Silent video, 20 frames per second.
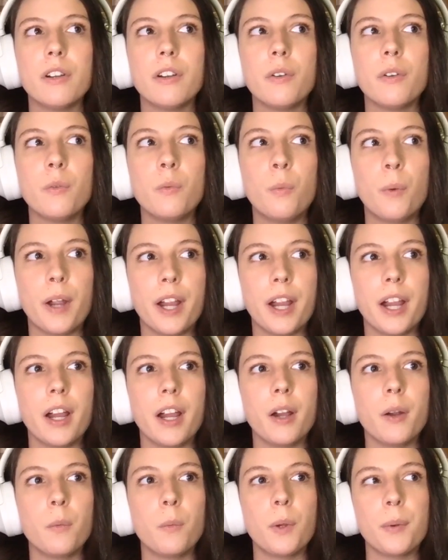
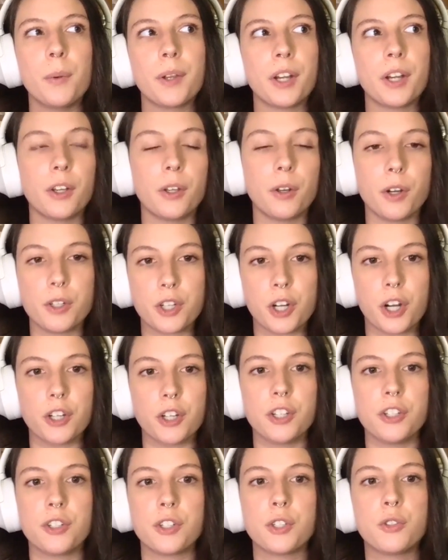where we were going to go to
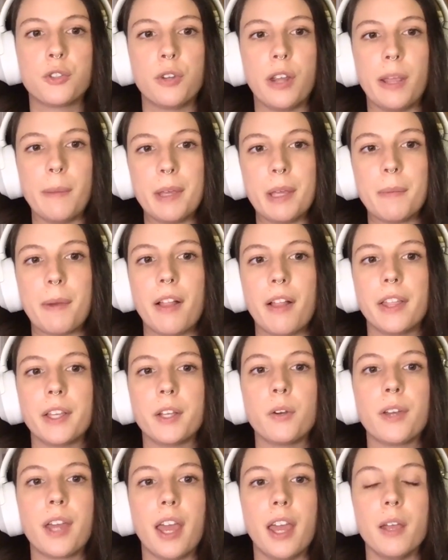church and just dreaming about like,
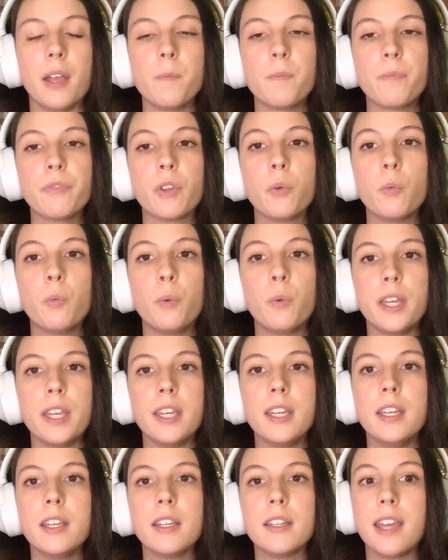okay,
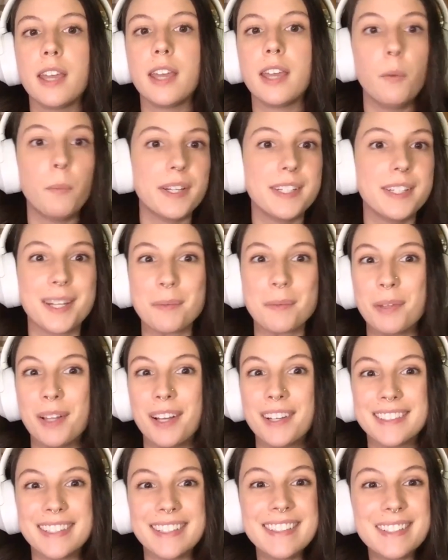we can't wait to get
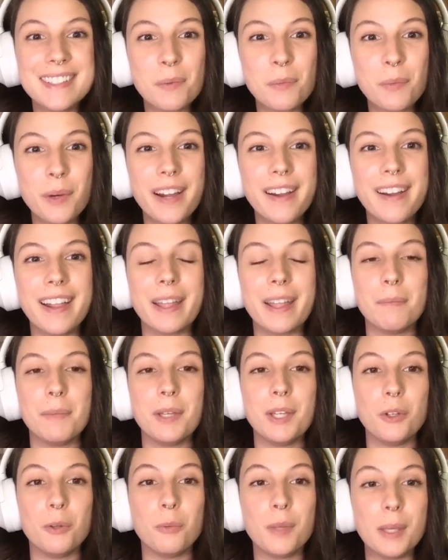plugged in somewhere and
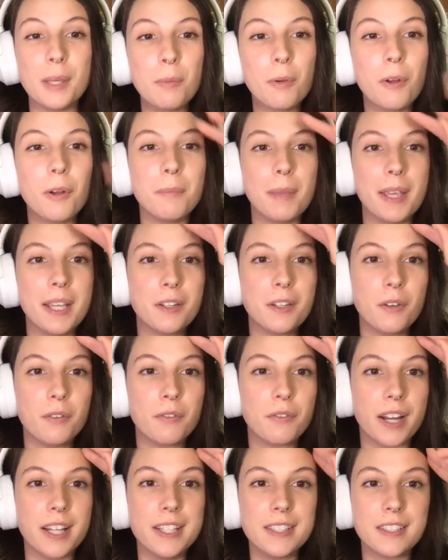meet new people and make new
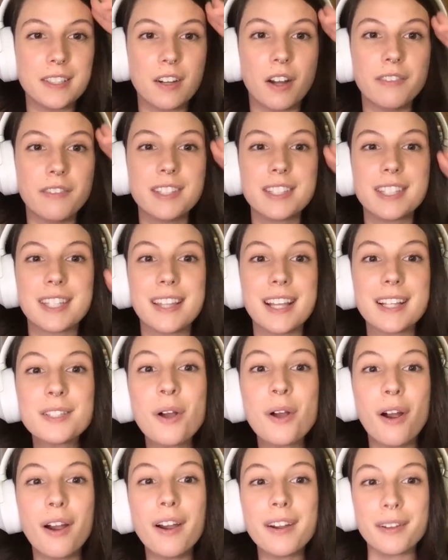friends. And obviously that's
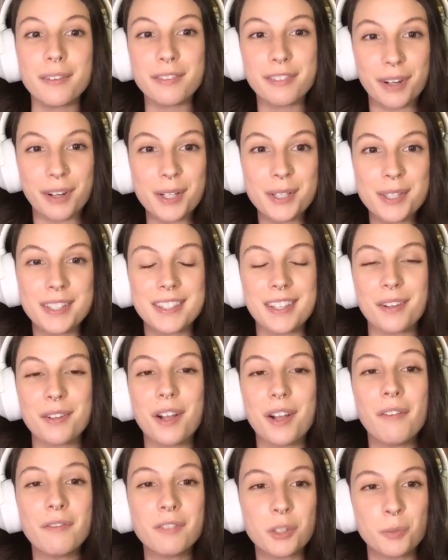hard at first. It's
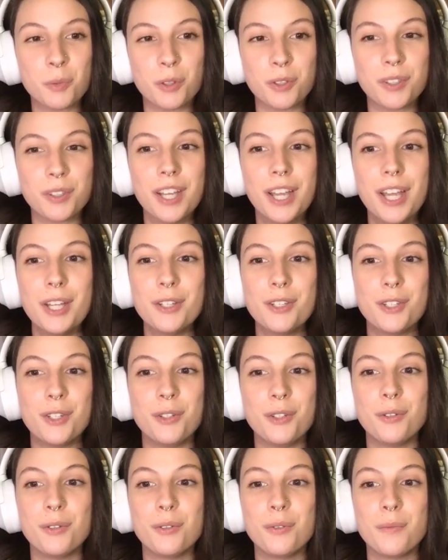uncomfortable
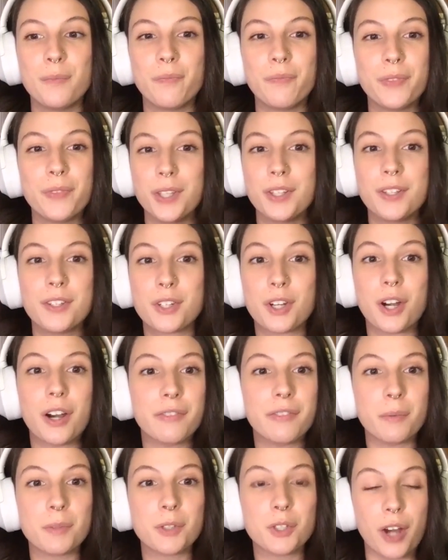to start
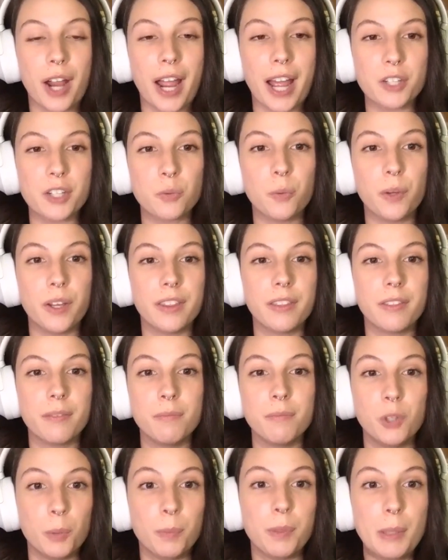from scratch with
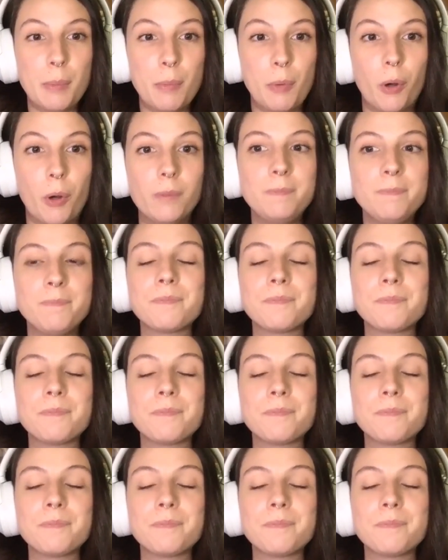your people.